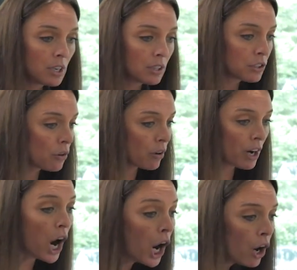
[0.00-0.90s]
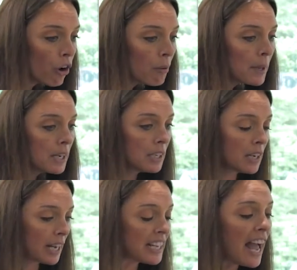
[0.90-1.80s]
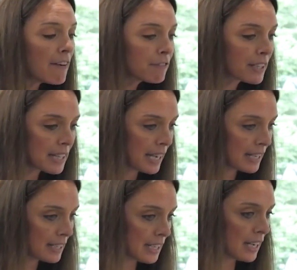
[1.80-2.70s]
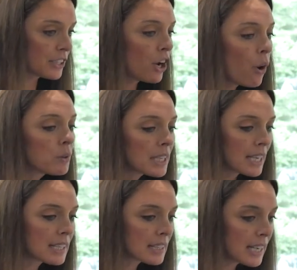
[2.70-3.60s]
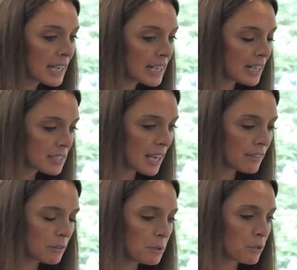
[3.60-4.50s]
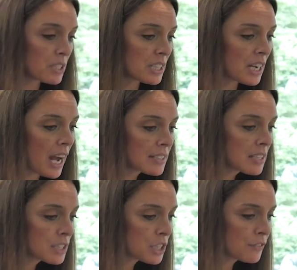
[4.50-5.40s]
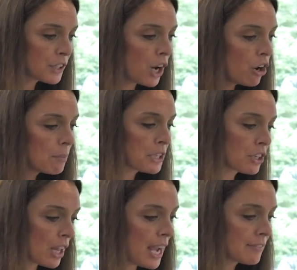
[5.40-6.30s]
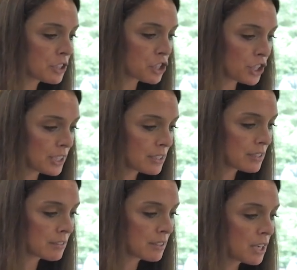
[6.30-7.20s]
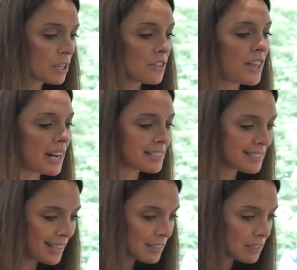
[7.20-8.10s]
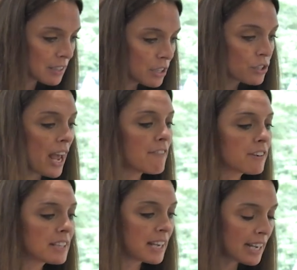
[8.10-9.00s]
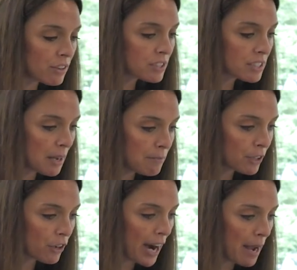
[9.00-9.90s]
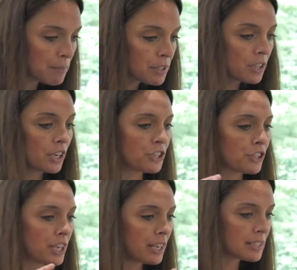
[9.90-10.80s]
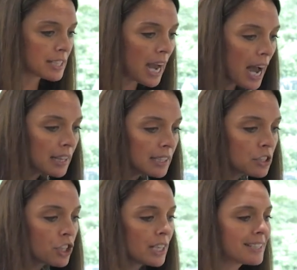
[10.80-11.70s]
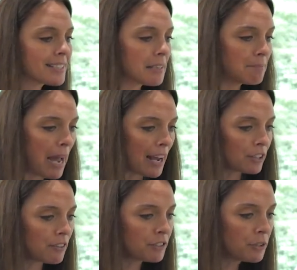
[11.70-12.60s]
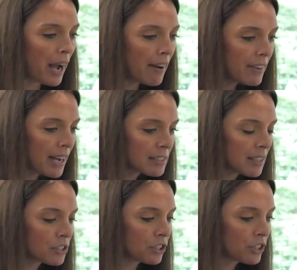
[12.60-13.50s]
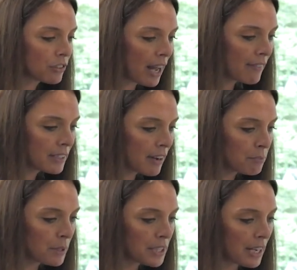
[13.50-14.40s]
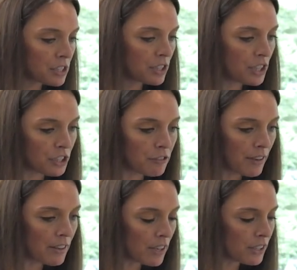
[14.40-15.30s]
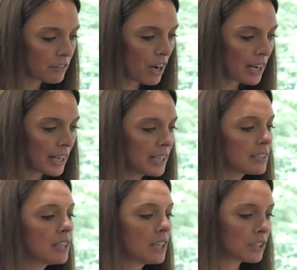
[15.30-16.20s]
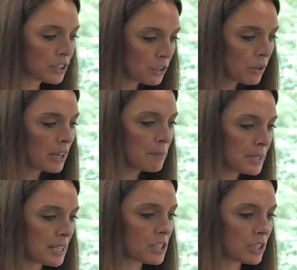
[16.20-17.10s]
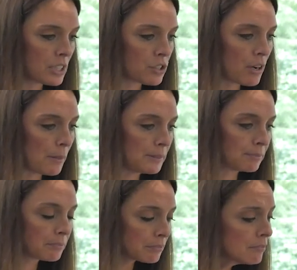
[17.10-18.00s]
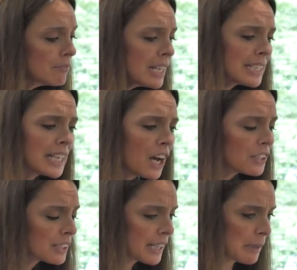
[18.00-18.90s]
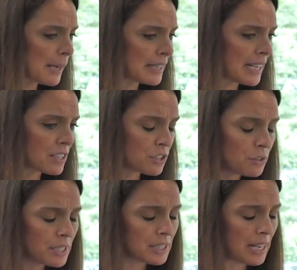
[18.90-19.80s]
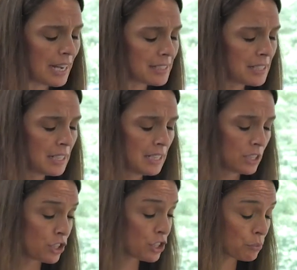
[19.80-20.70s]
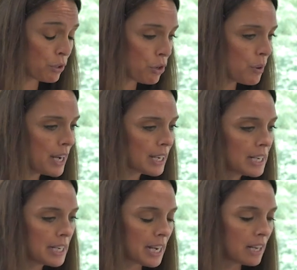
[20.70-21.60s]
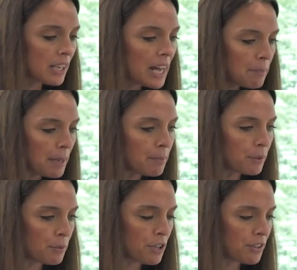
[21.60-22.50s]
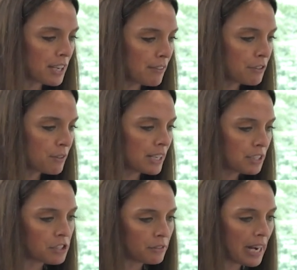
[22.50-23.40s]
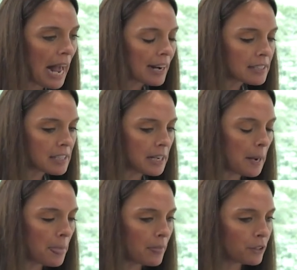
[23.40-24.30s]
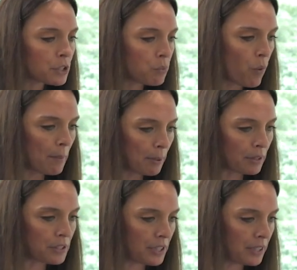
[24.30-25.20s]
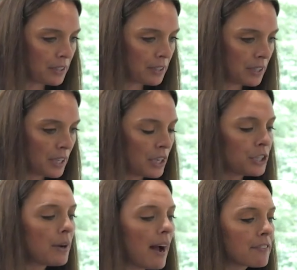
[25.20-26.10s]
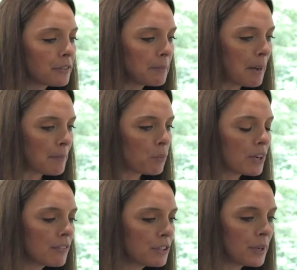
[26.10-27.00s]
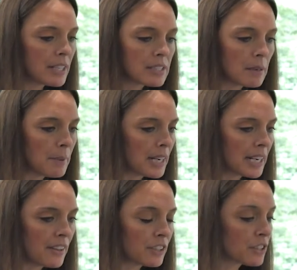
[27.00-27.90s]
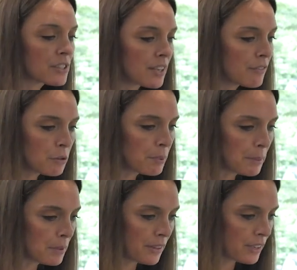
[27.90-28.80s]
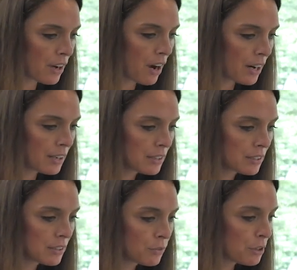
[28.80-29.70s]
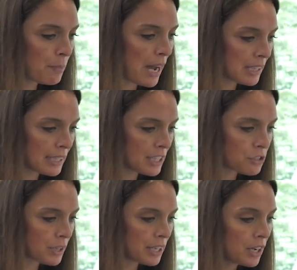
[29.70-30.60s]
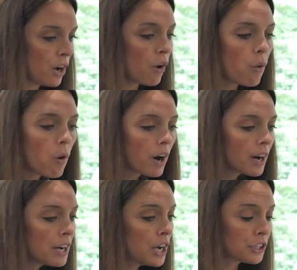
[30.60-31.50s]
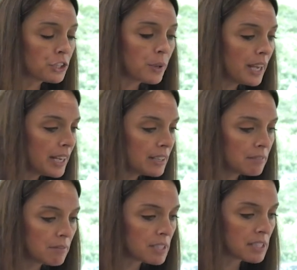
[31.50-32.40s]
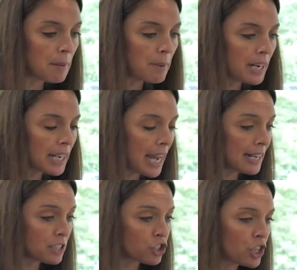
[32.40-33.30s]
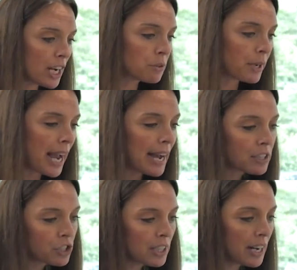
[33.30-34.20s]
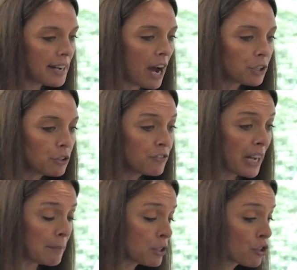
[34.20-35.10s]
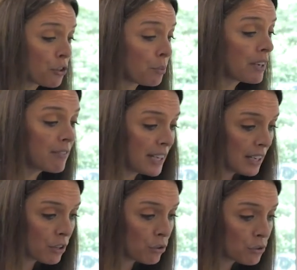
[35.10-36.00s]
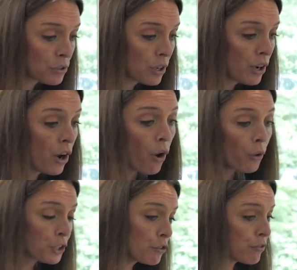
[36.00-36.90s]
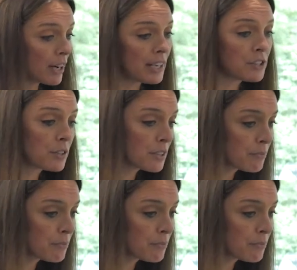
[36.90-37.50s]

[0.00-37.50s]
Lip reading: your home, everything. The only thing that they cannot take from you is the contents of your home and your life insurance. That is it. Everything else is up for grabs. Your kids' college, it doesn't matter. If you have assets and you don't have enough protection and you're found on the wrong end, you are potentially in trouble. And the other thing about that too is that, just real quick, a lot of people, we think if you get into an accident, there's one person. You have to remember, what if you hit somebody and there are several people in the car with bodily injury? Or you hit somebody and it's a chain reaction and now you've damaged 3 vehicles. Or you've run into